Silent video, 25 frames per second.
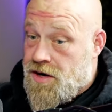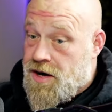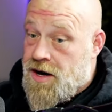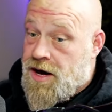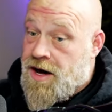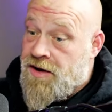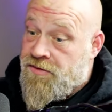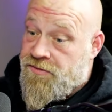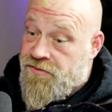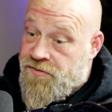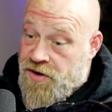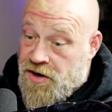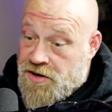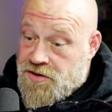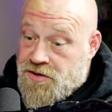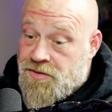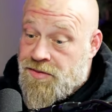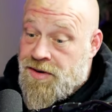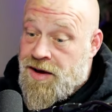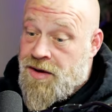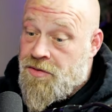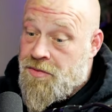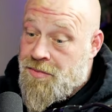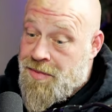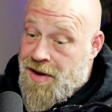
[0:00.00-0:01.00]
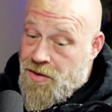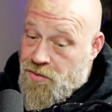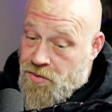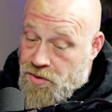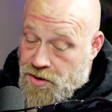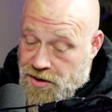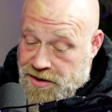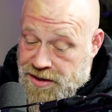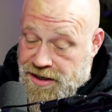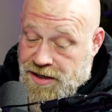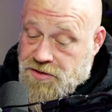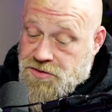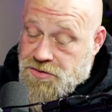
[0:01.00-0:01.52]
I fucked around with my
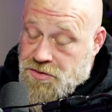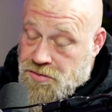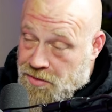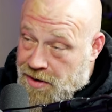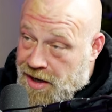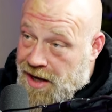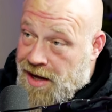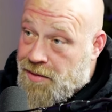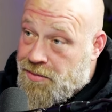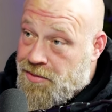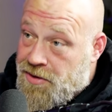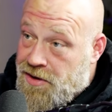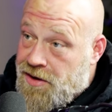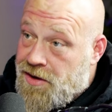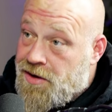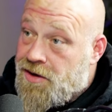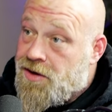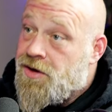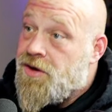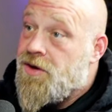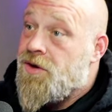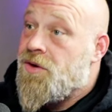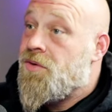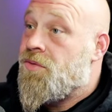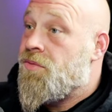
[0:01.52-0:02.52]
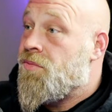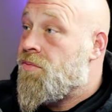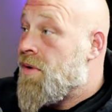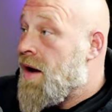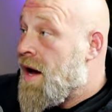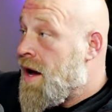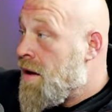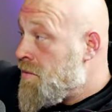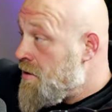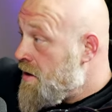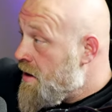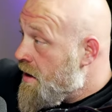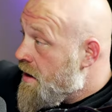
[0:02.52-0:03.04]
workouts with Robbie.
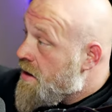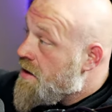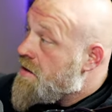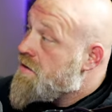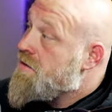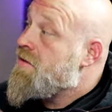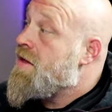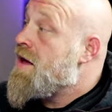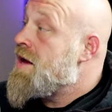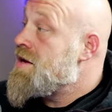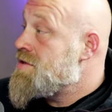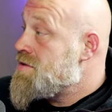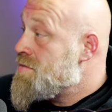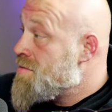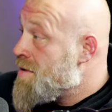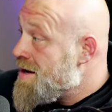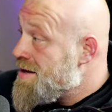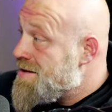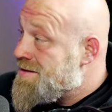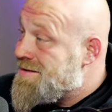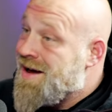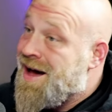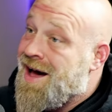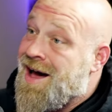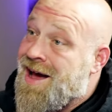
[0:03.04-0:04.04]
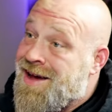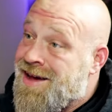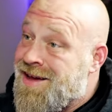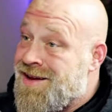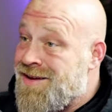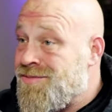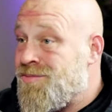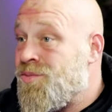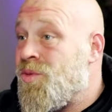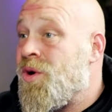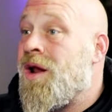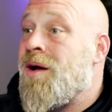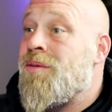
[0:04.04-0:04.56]
Robbie analyzed my diet
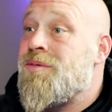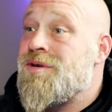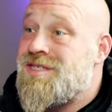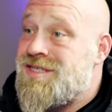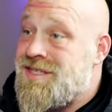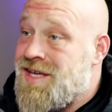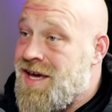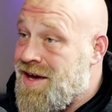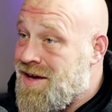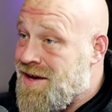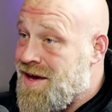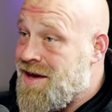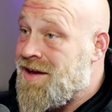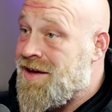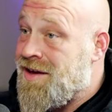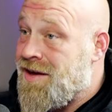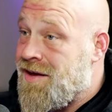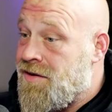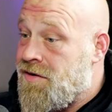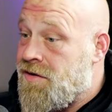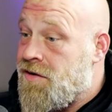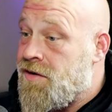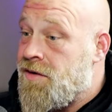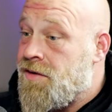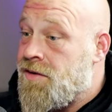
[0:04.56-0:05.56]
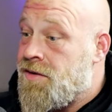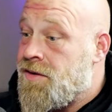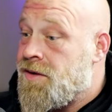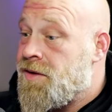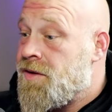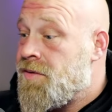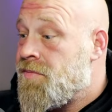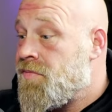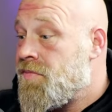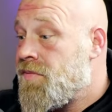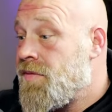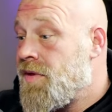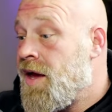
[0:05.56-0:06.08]
and what I was taking in.
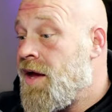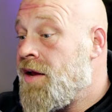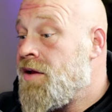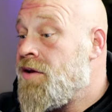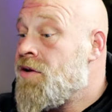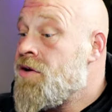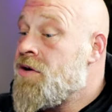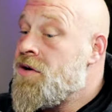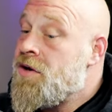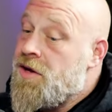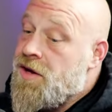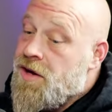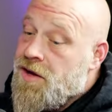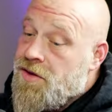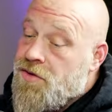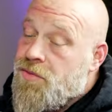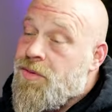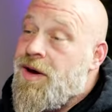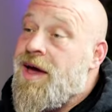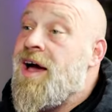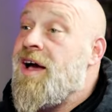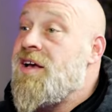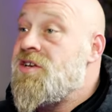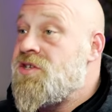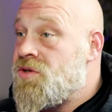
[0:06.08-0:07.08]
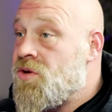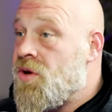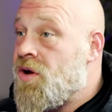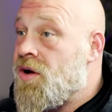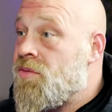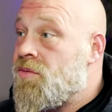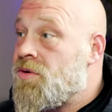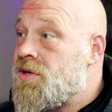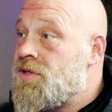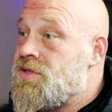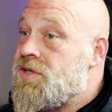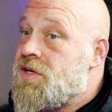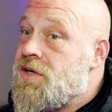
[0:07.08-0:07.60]
And, you know, the way I saw it
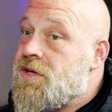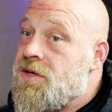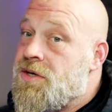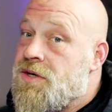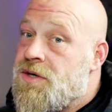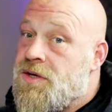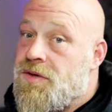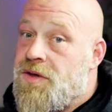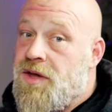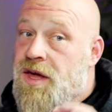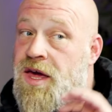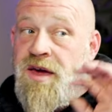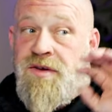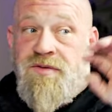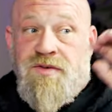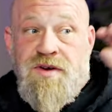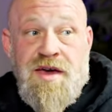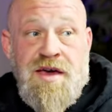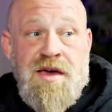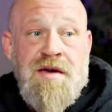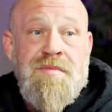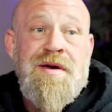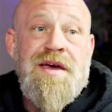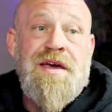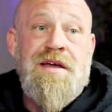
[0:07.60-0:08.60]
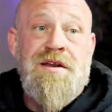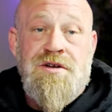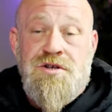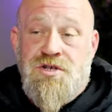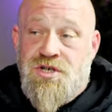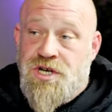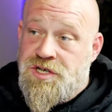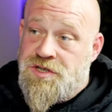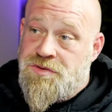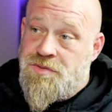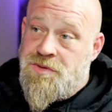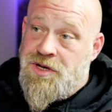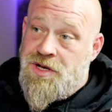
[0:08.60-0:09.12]
was, if he can make an
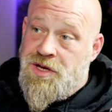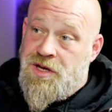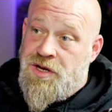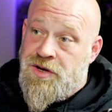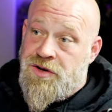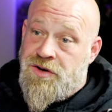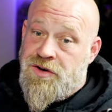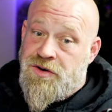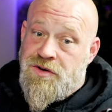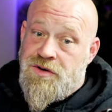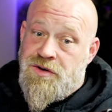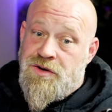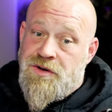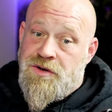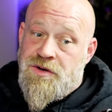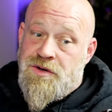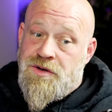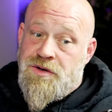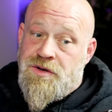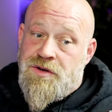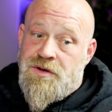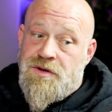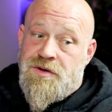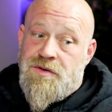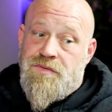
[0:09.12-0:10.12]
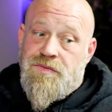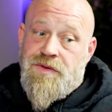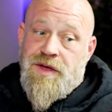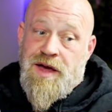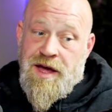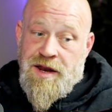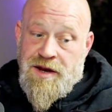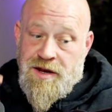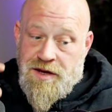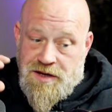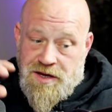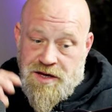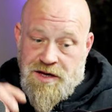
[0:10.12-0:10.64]
adjustment here mm.
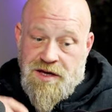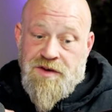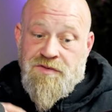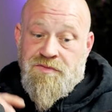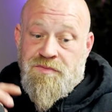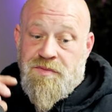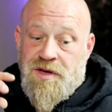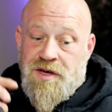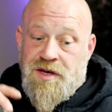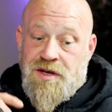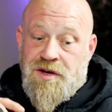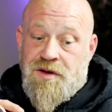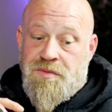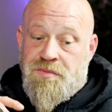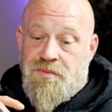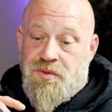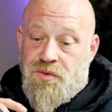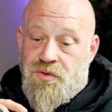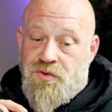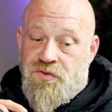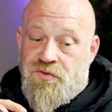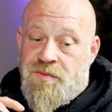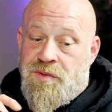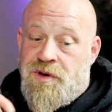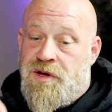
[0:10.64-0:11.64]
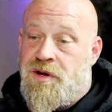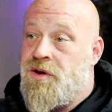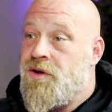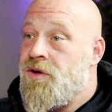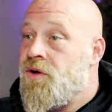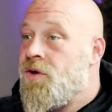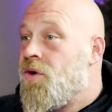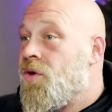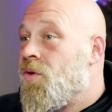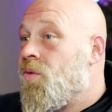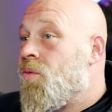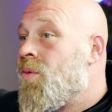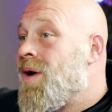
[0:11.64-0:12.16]
and it could give me an improvement,
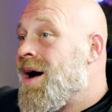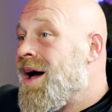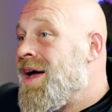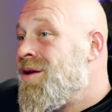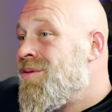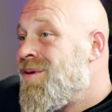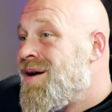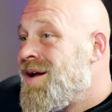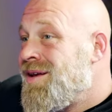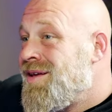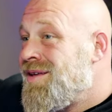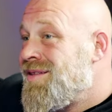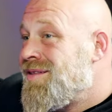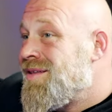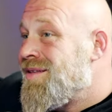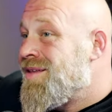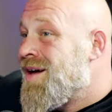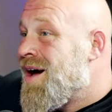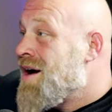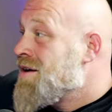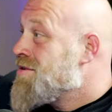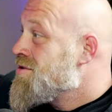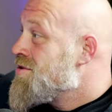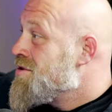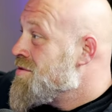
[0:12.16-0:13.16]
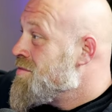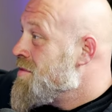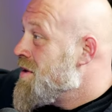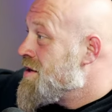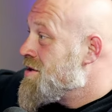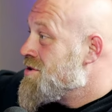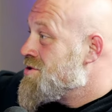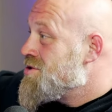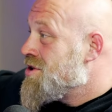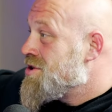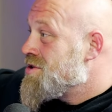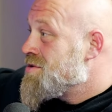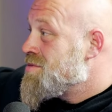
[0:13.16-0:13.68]
why do I need the doctor to make
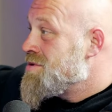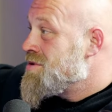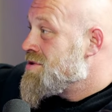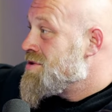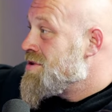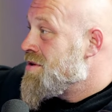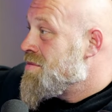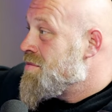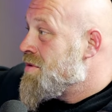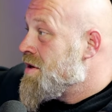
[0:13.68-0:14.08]
adjustments to the